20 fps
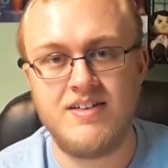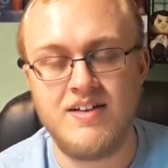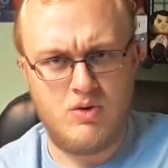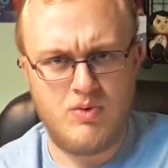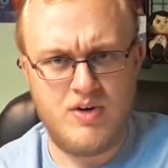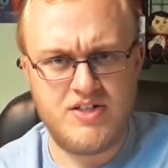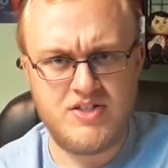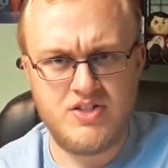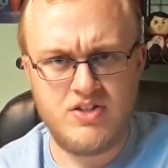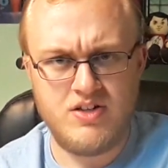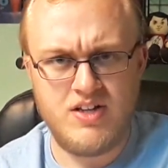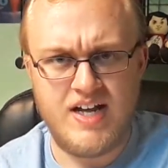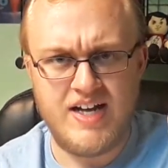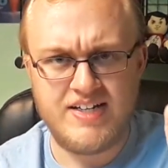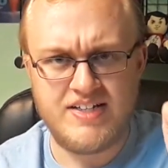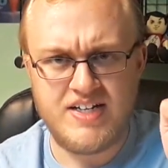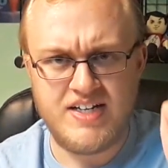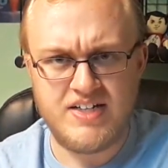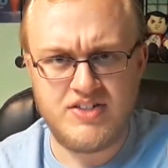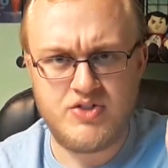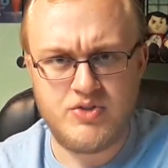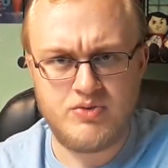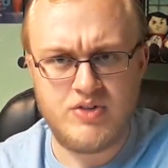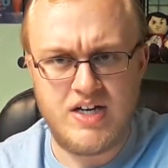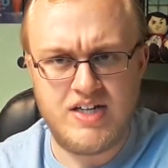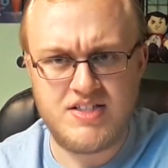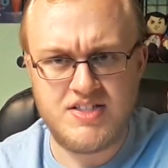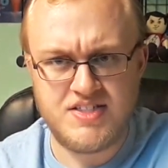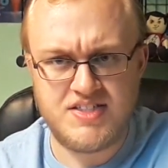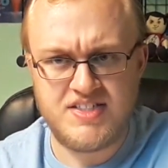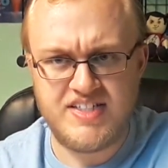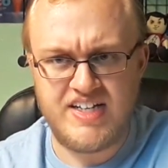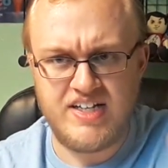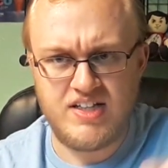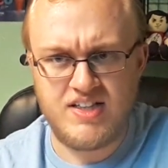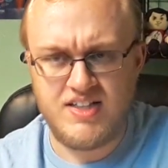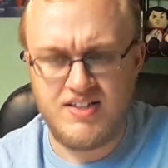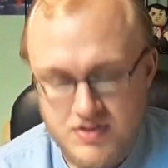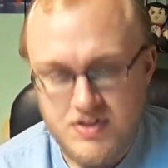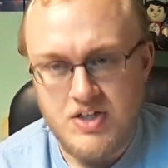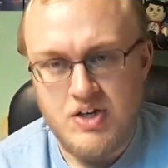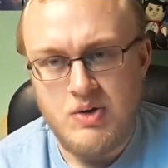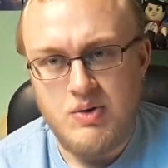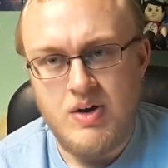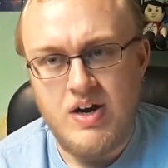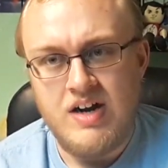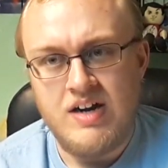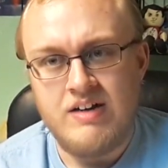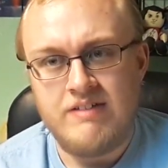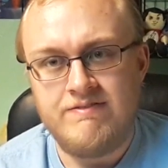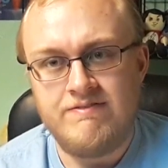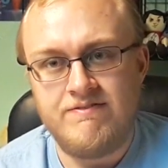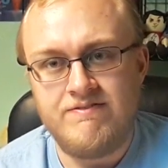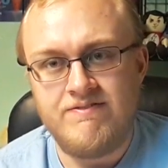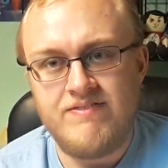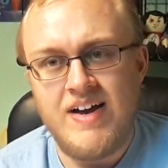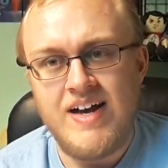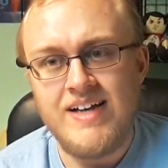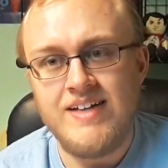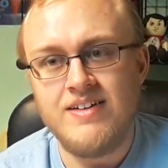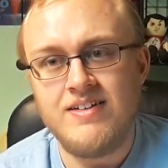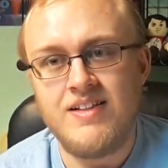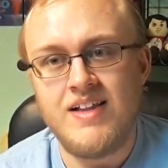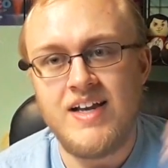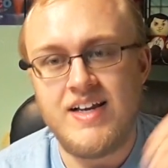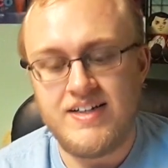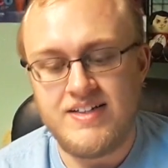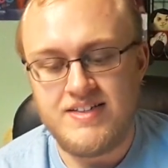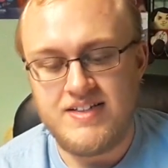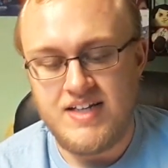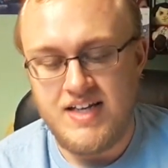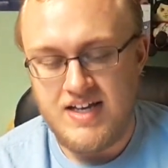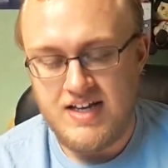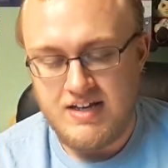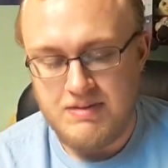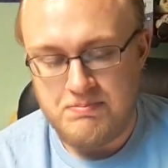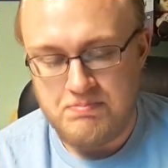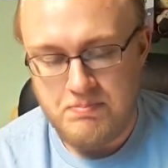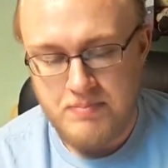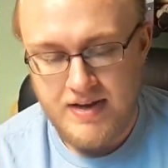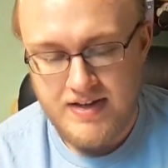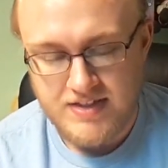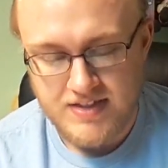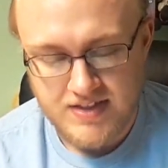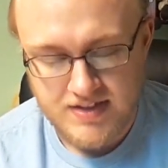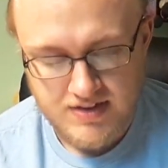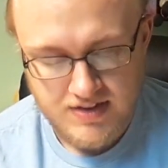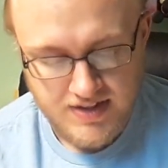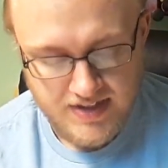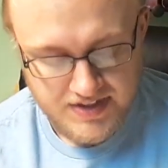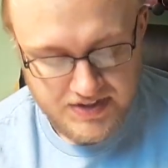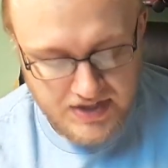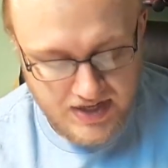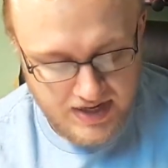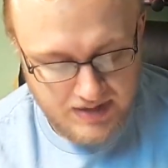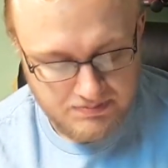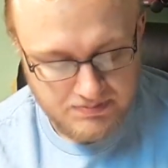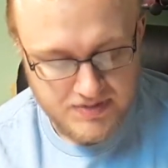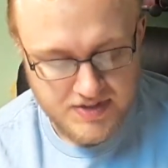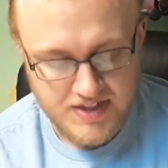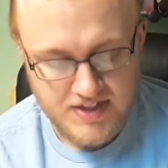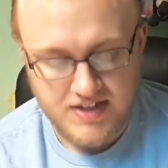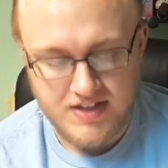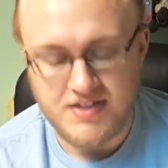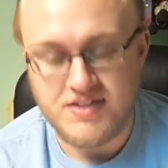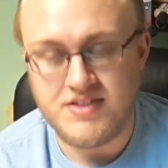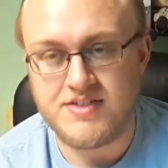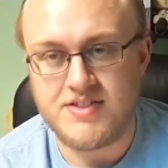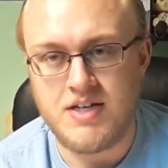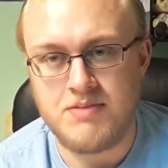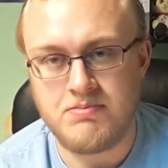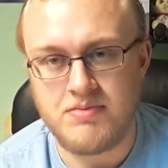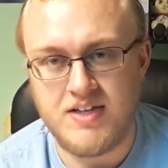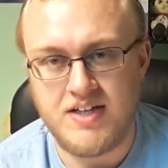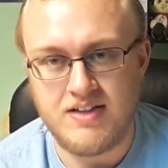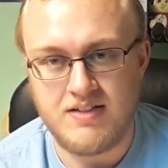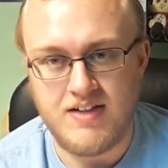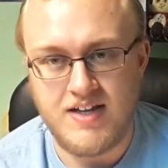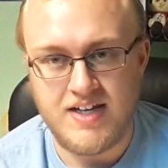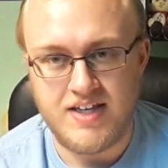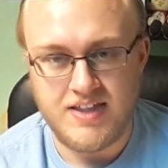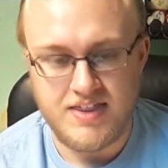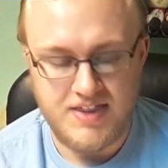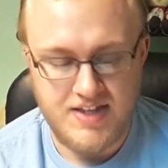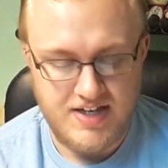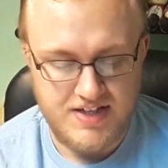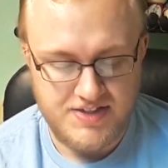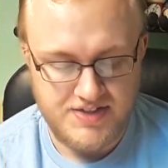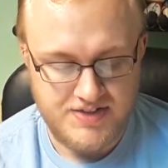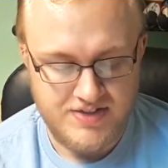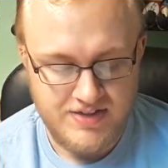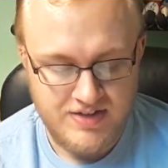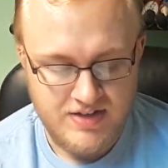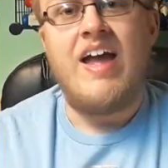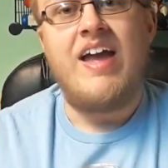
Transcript: Original idea, do not steal. So our final idea basically came to something like this.